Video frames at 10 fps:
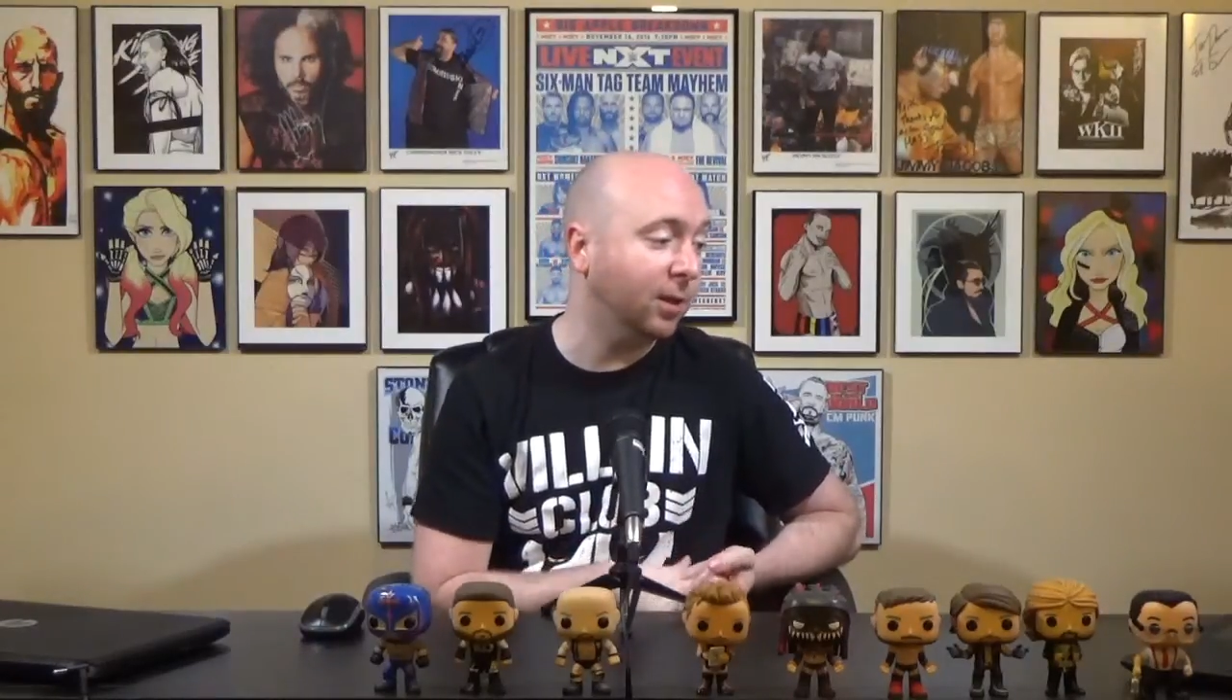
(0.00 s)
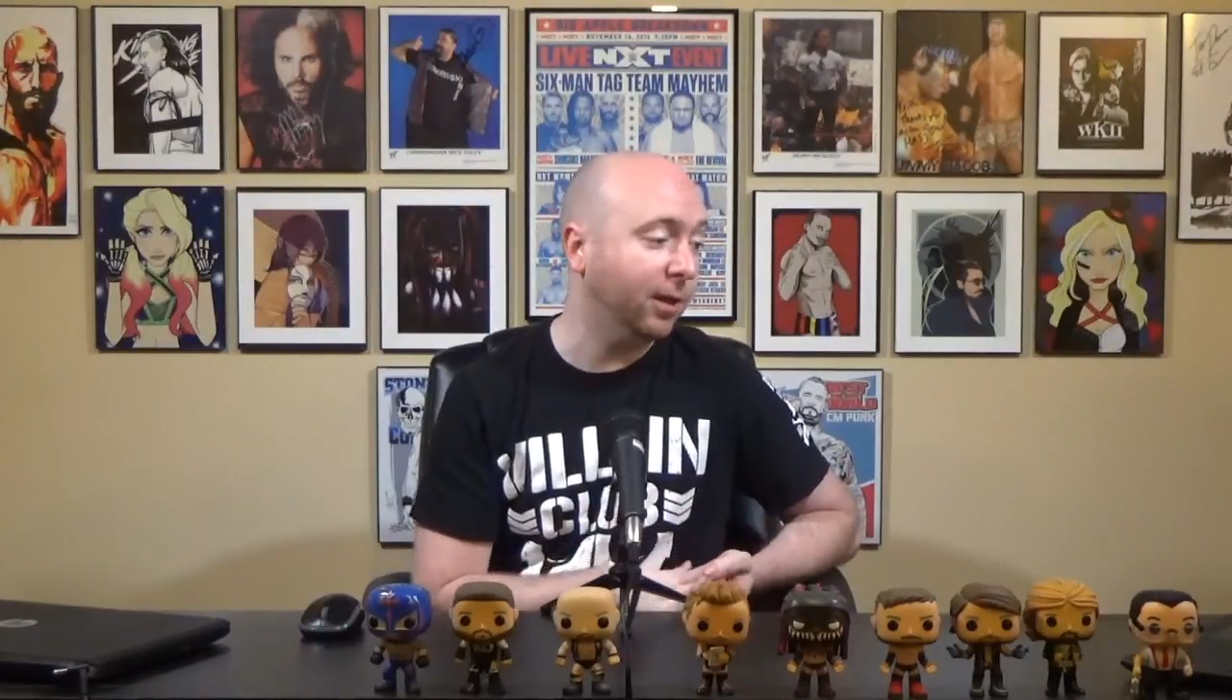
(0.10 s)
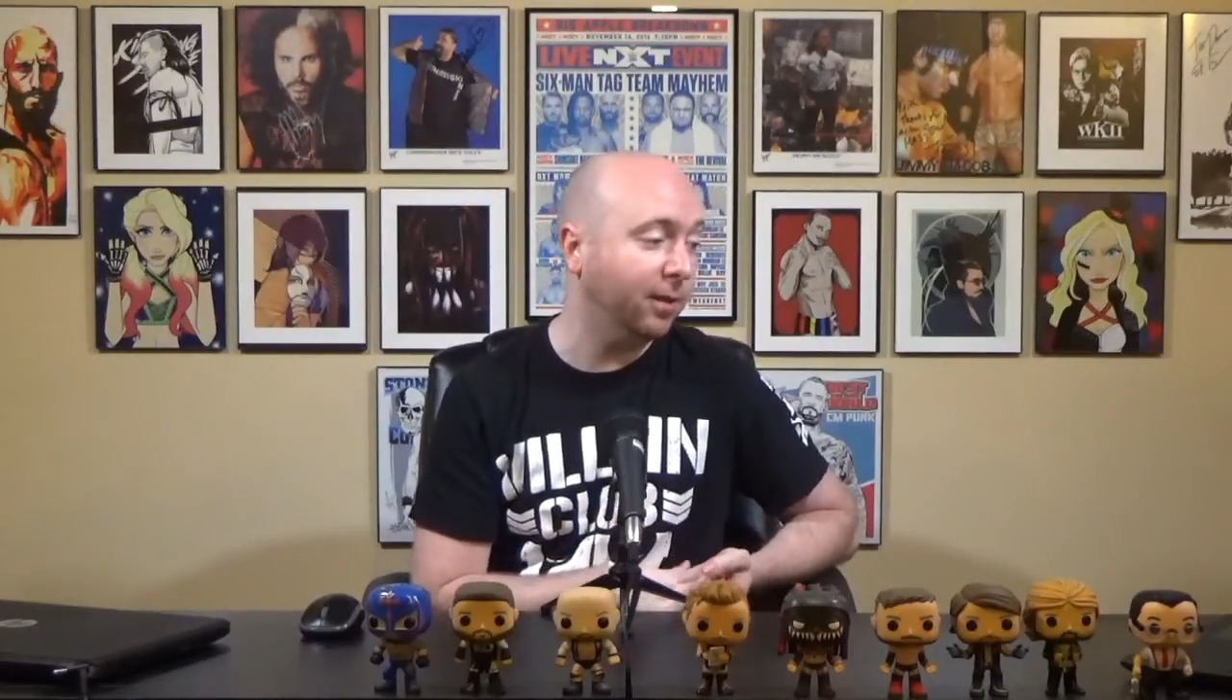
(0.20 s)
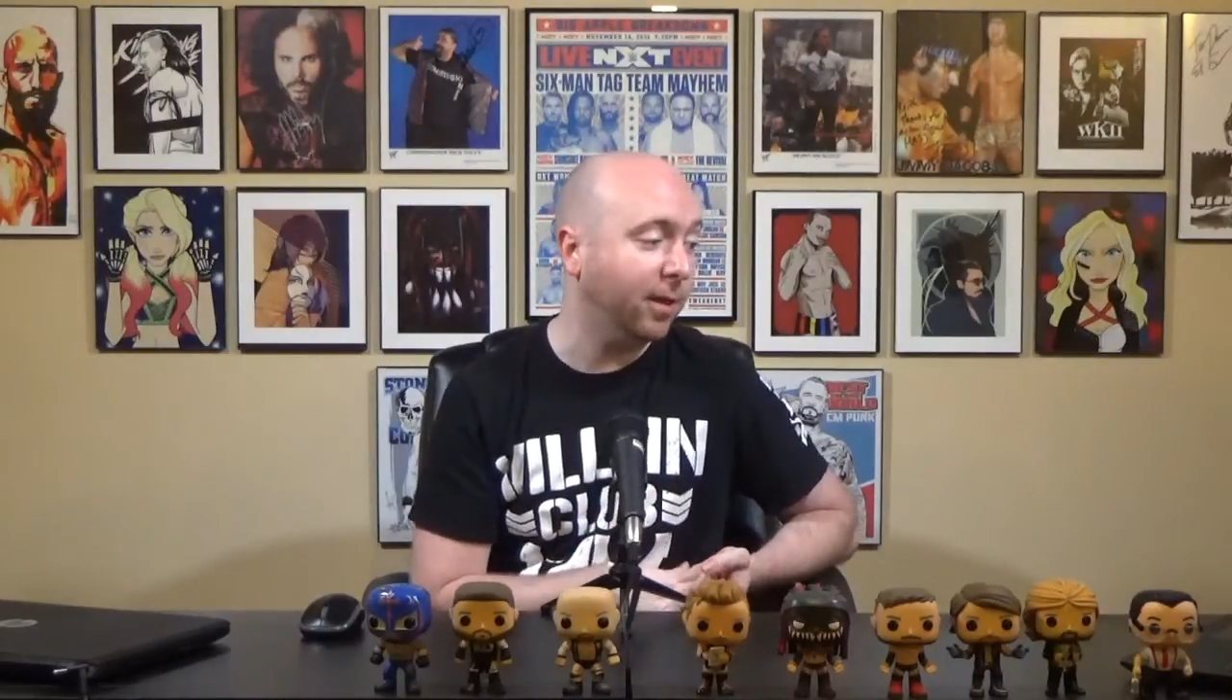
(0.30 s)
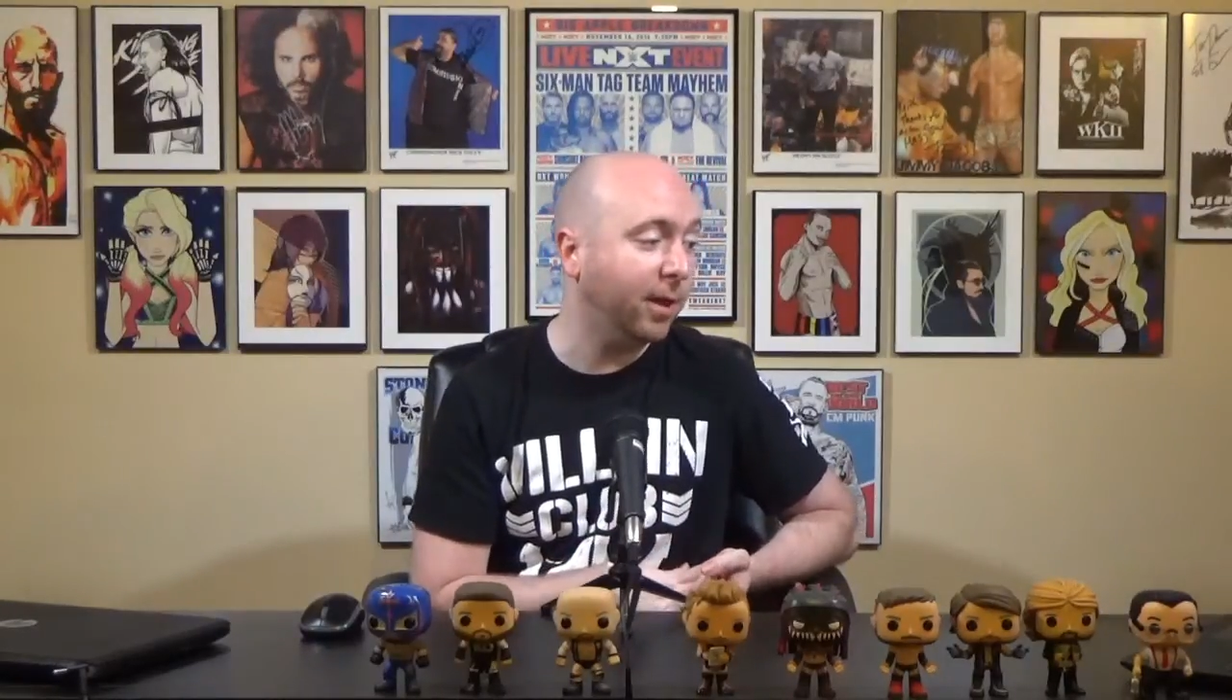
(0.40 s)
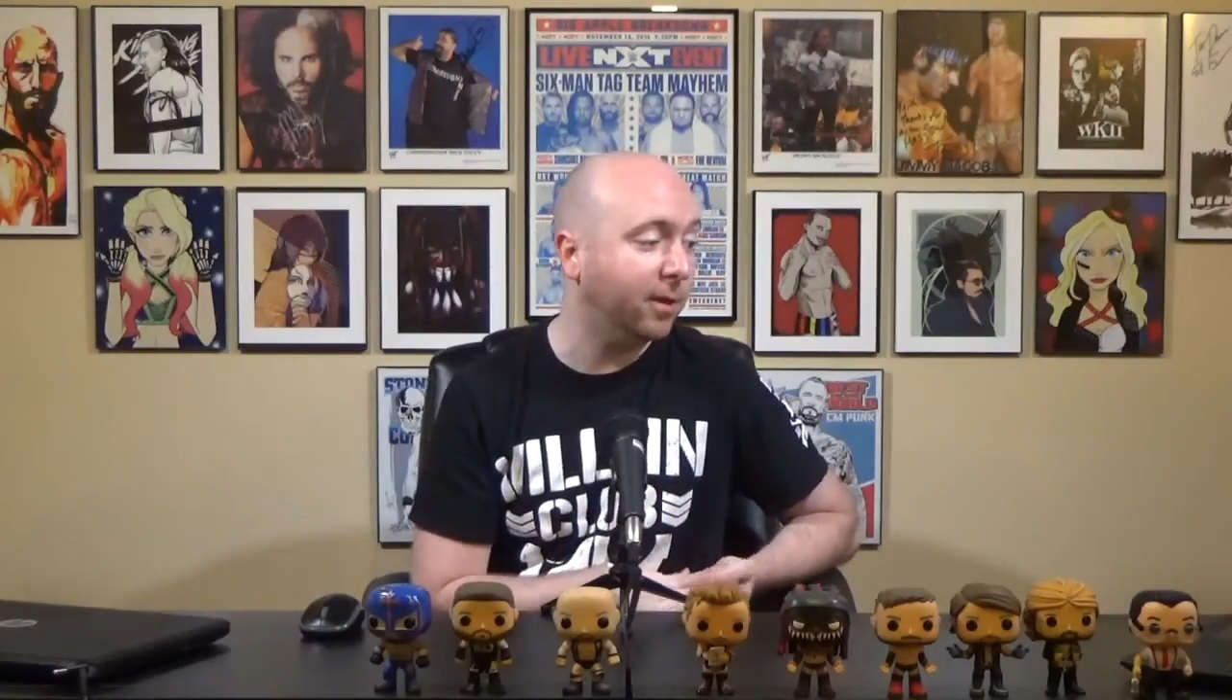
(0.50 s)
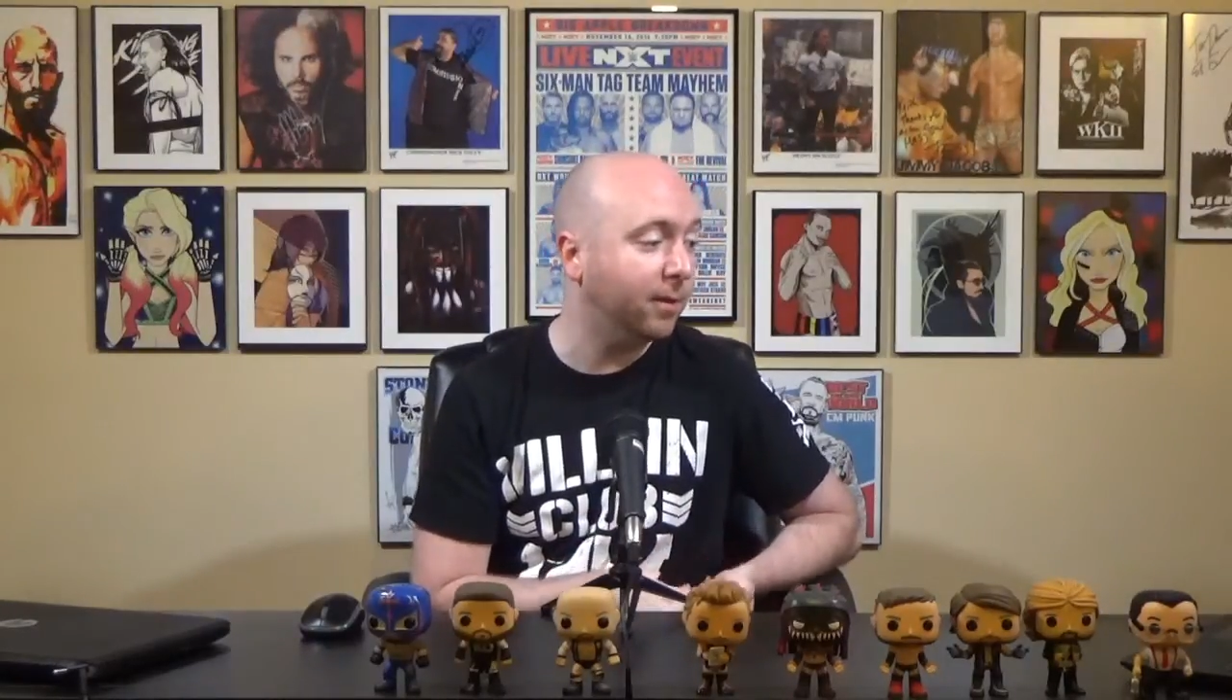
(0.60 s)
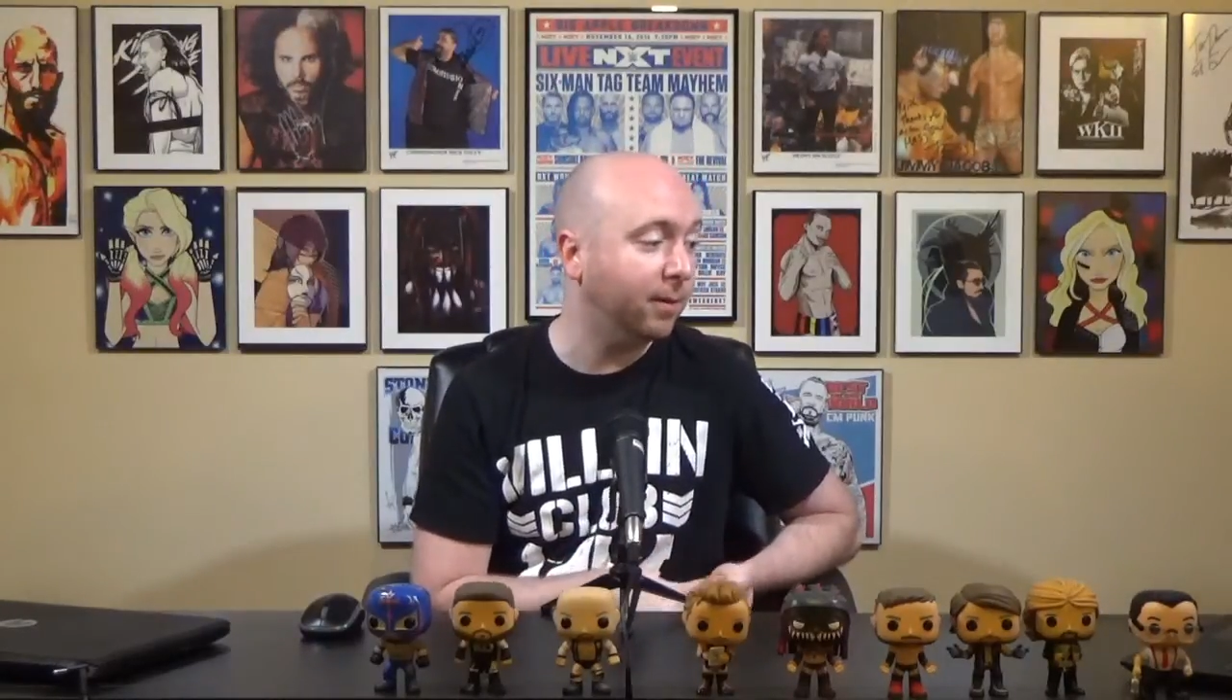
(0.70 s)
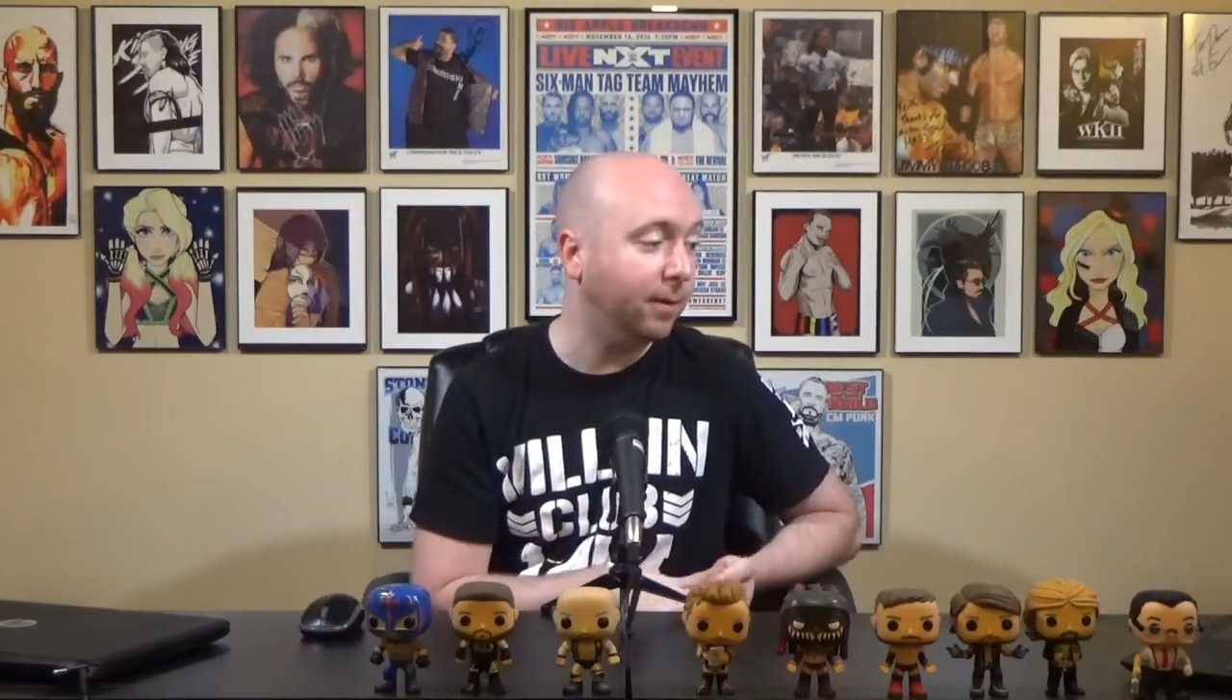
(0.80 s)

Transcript: like that.